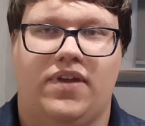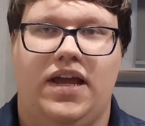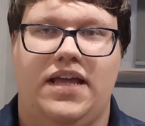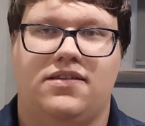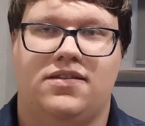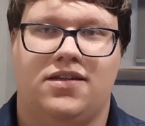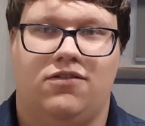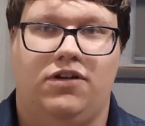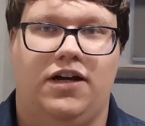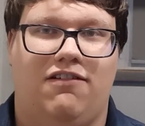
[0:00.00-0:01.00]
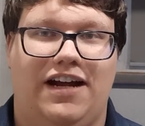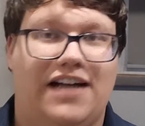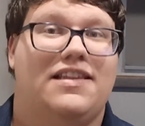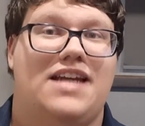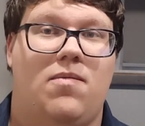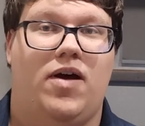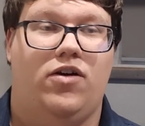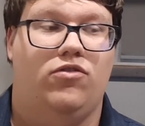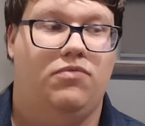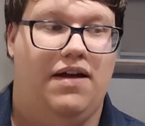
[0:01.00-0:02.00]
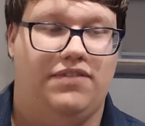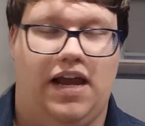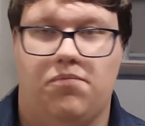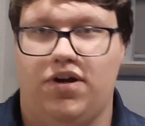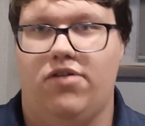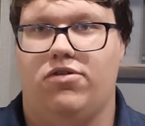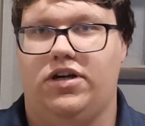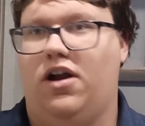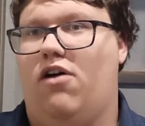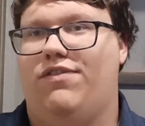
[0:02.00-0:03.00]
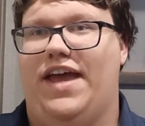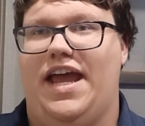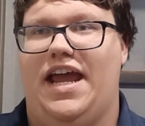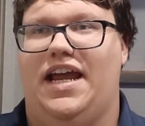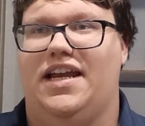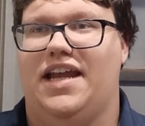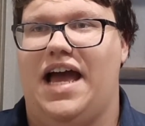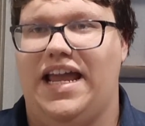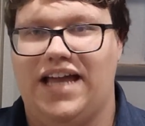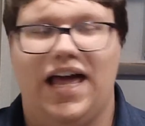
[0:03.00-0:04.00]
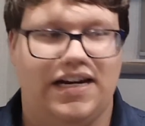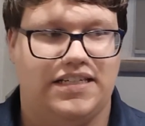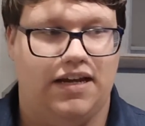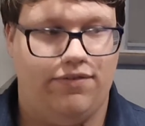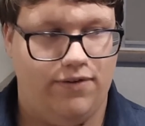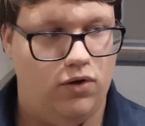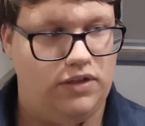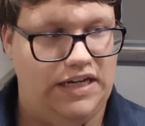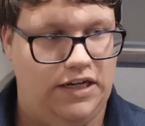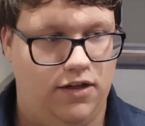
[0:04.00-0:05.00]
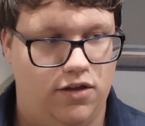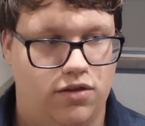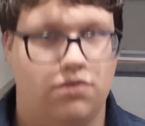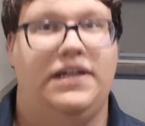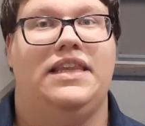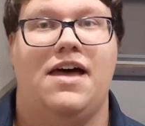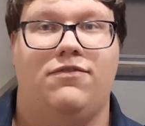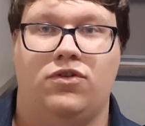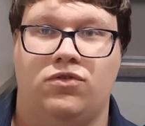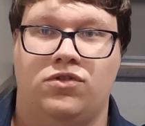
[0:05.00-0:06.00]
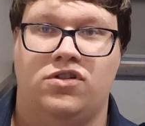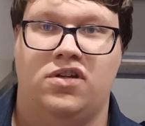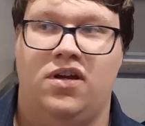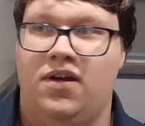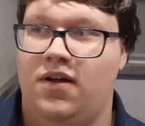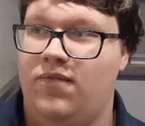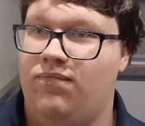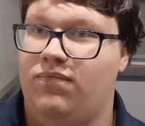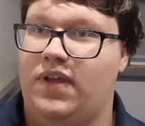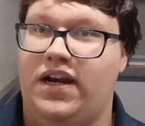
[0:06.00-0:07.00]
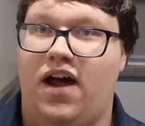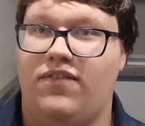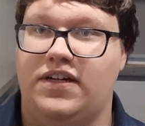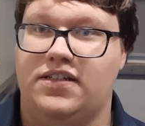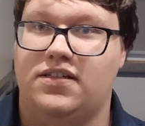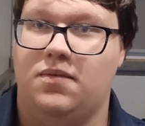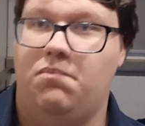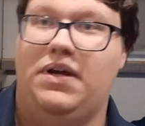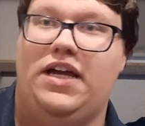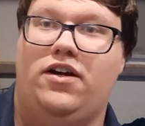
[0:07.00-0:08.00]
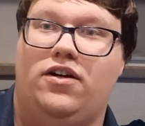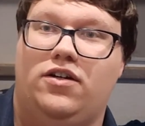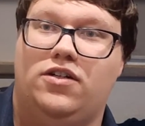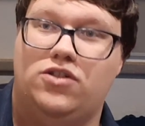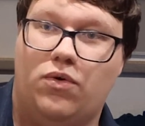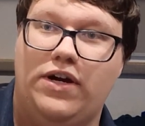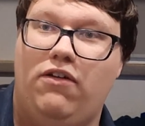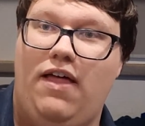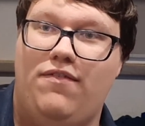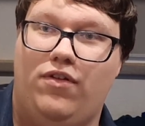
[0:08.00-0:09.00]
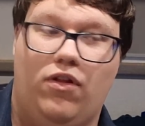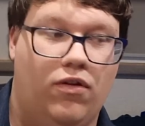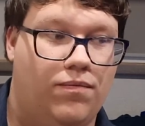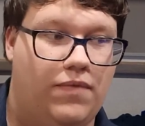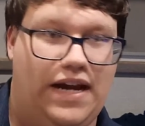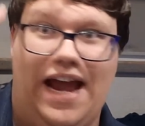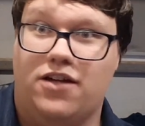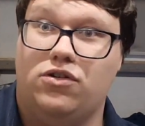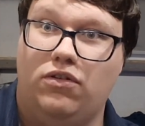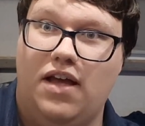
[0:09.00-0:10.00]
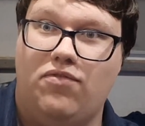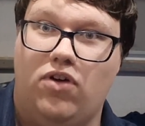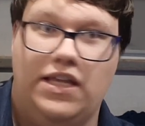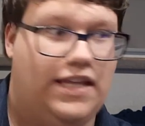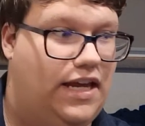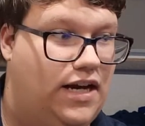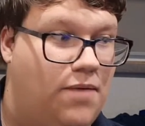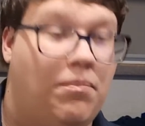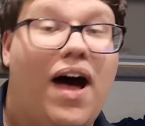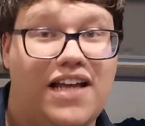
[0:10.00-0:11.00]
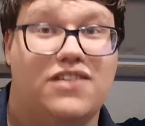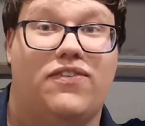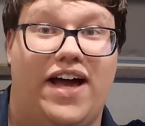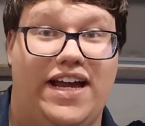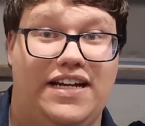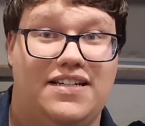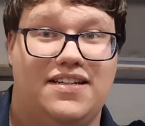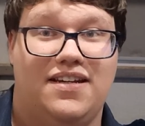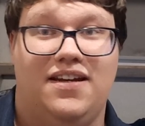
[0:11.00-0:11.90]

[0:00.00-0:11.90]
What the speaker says: And so, I got the demo, have the game pre-ordered and all of that, and I gotta say, for only 3 levels, an obvious beginner tutorial level, an actual level, and then a boss fight,